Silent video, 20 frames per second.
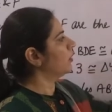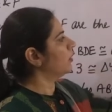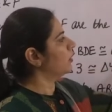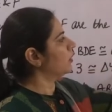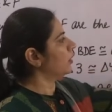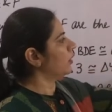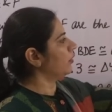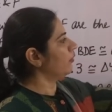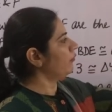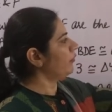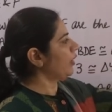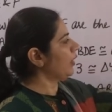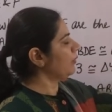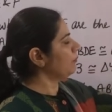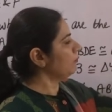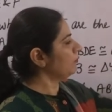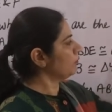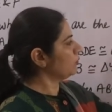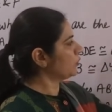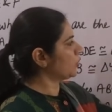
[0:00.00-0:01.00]
If I
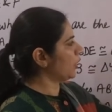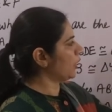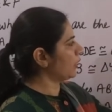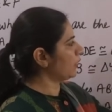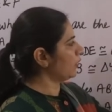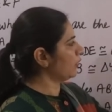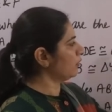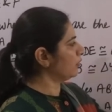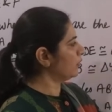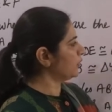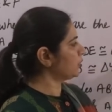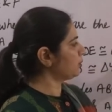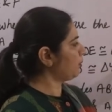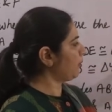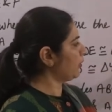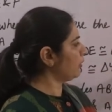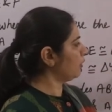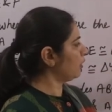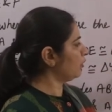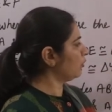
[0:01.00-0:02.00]
am taking this
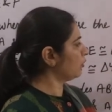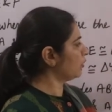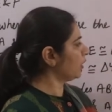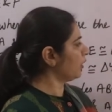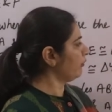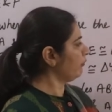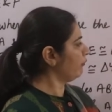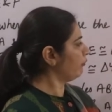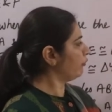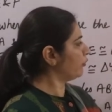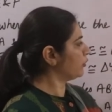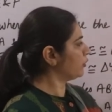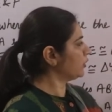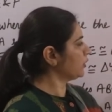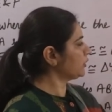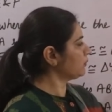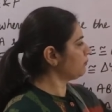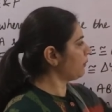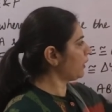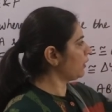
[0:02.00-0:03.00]
parallelogram, for this
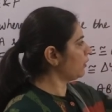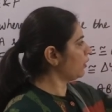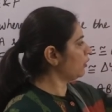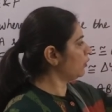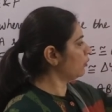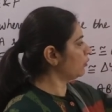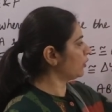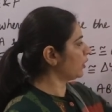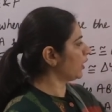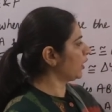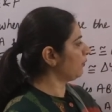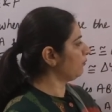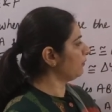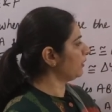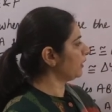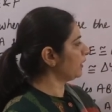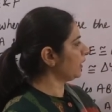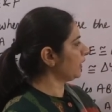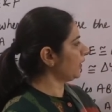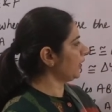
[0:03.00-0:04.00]
parallelogram
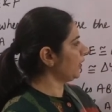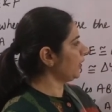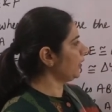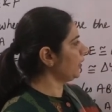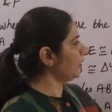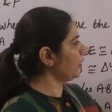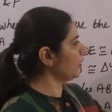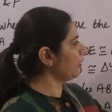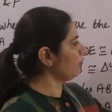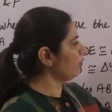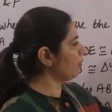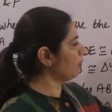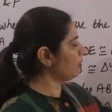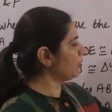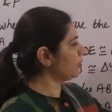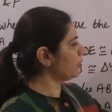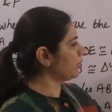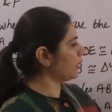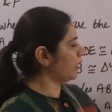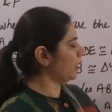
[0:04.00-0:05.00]
ED will be the
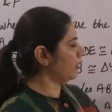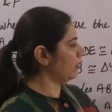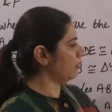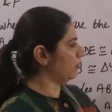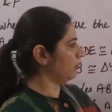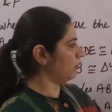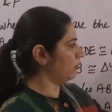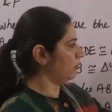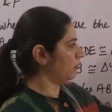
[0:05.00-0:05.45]
diagonal,